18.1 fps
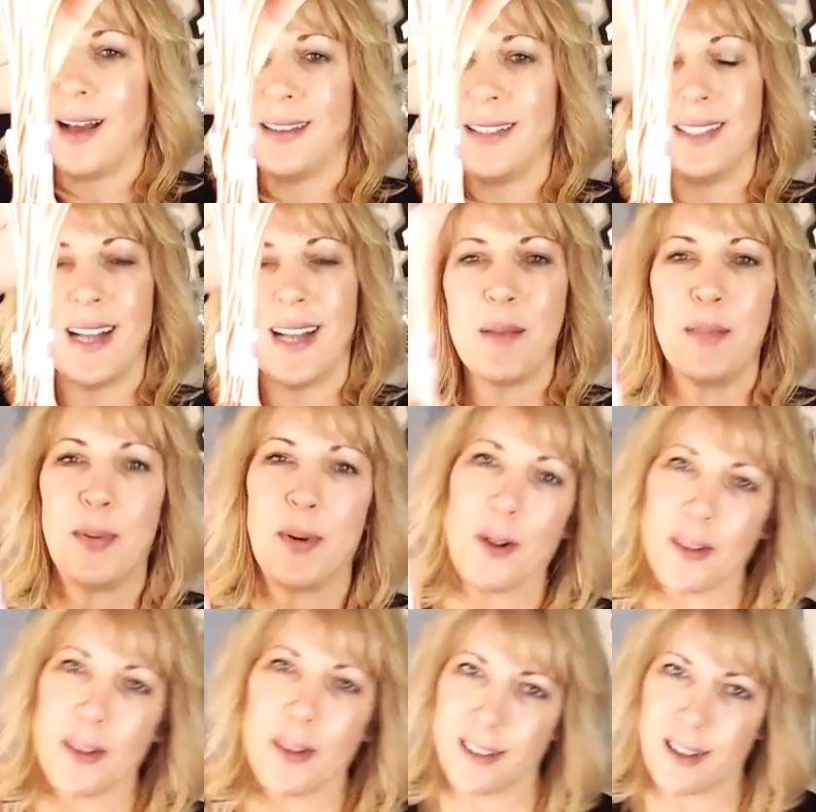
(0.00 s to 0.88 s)
Didn't I
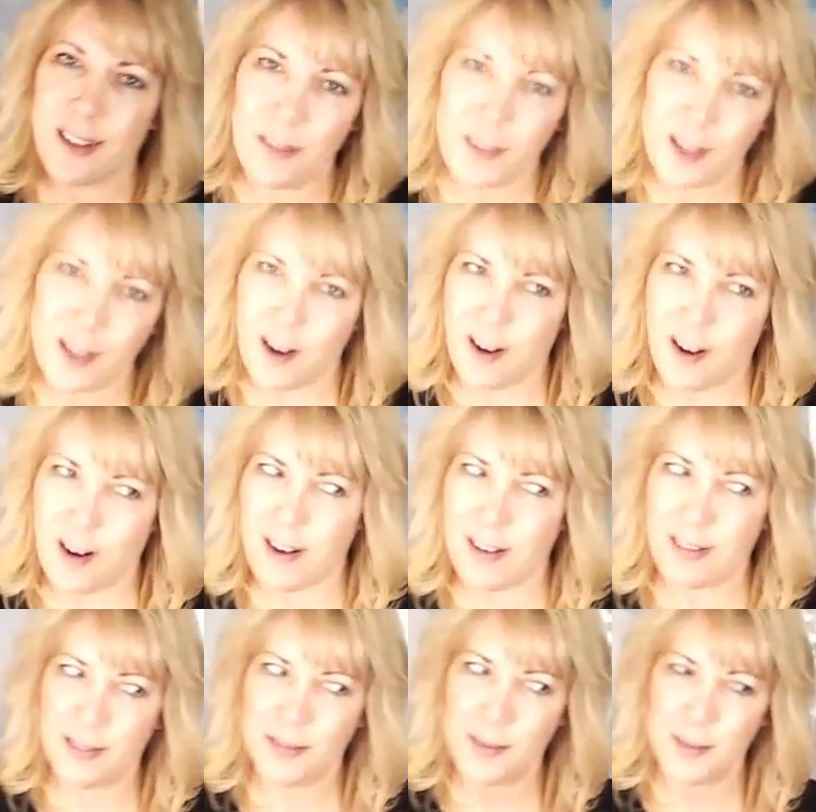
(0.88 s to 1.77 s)
pull this off the
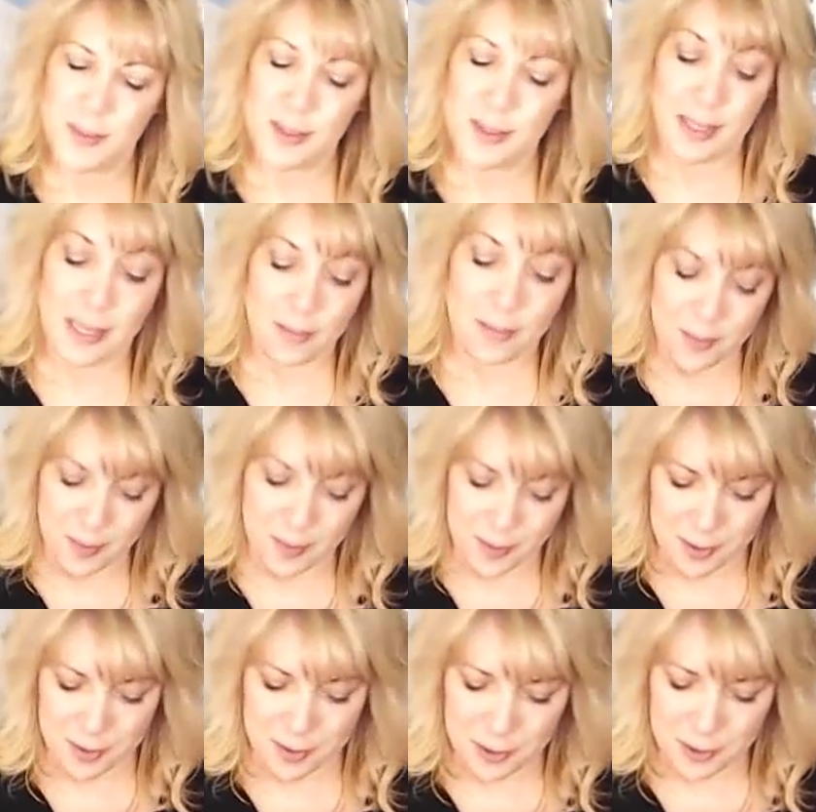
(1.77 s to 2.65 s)
cart when they were
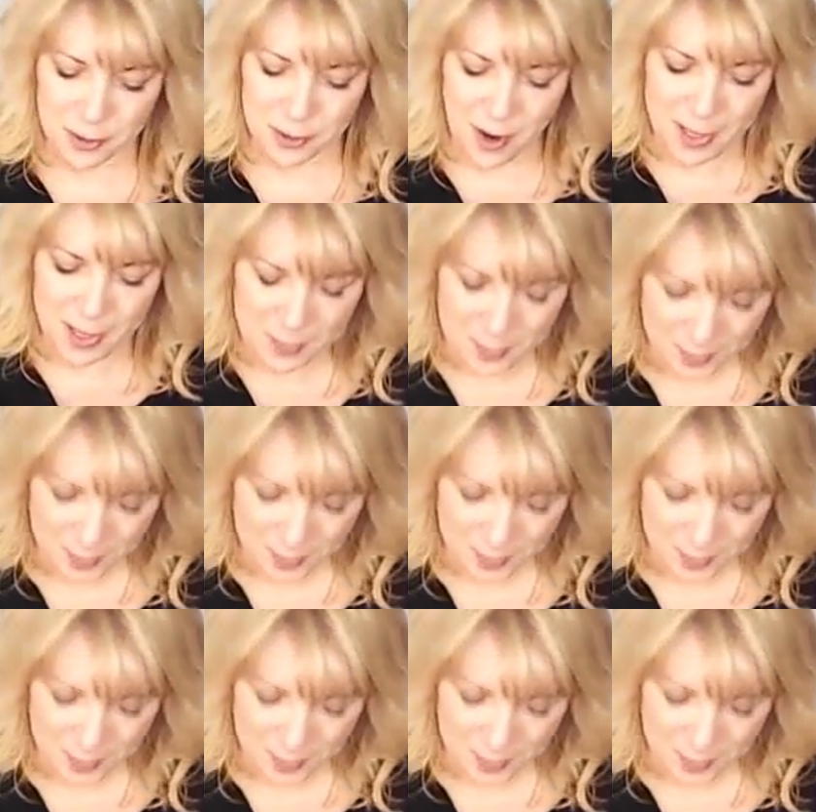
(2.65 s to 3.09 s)
still trying to